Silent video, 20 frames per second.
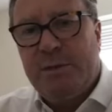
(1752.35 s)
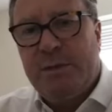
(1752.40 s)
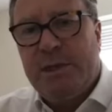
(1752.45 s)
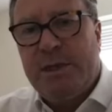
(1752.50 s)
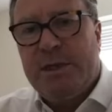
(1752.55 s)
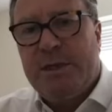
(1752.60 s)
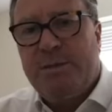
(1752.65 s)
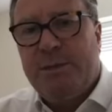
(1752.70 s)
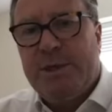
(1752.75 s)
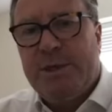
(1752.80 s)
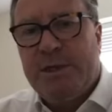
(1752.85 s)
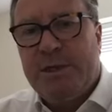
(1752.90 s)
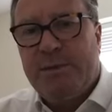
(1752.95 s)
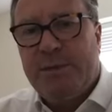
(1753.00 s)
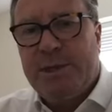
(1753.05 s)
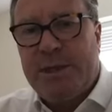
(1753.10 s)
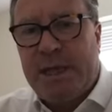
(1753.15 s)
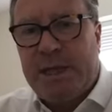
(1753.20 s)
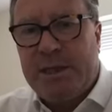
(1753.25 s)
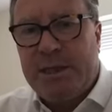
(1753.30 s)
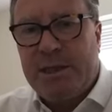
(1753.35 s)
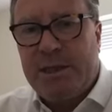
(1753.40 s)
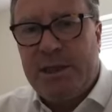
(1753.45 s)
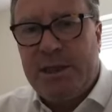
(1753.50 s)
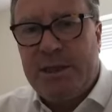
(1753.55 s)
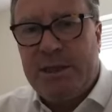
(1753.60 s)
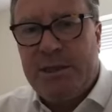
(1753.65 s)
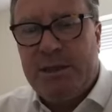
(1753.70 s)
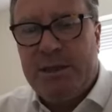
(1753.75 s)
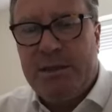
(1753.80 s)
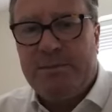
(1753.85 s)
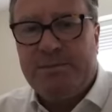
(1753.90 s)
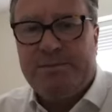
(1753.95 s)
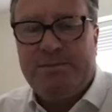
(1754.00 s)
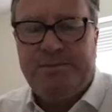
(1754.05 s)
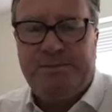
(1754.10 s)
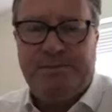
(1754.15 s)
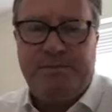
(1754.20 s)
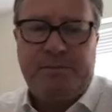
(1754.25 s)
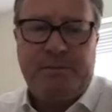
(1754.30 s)
it's been substantiated,
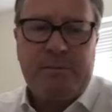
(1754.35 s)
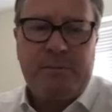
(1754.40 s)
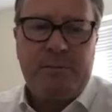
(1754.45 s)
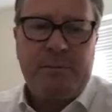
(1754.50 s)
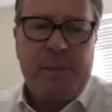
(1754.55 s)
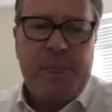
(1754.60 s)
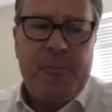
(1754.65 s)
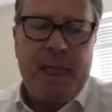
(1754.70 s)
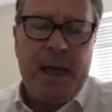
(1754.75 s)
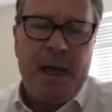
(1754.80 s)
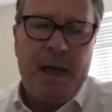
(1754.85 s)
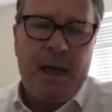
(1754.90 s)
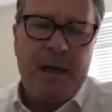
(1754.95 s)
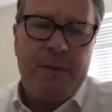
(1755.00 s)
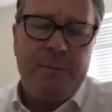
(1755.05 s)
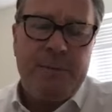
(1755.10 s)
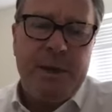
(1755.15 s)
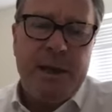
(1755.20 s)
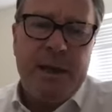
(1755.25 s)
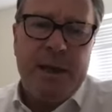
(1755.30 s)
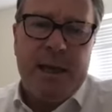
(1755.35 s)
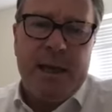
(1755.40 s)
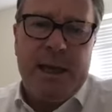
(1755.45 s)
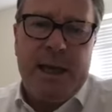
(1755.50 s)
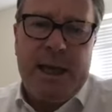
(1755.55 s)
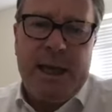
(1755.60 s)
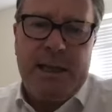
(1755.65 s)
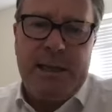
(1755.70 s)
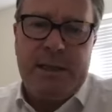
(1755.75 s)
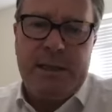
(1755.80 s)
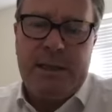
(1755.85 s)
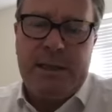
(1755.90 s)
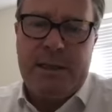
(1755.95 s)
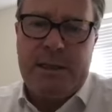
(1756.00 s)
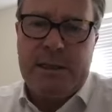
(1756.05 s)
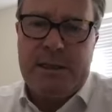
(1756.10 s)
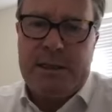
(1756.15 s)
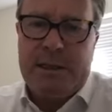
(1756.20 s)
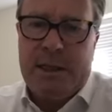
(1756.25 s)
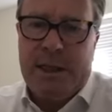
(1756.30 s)
and
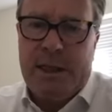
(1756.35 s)
that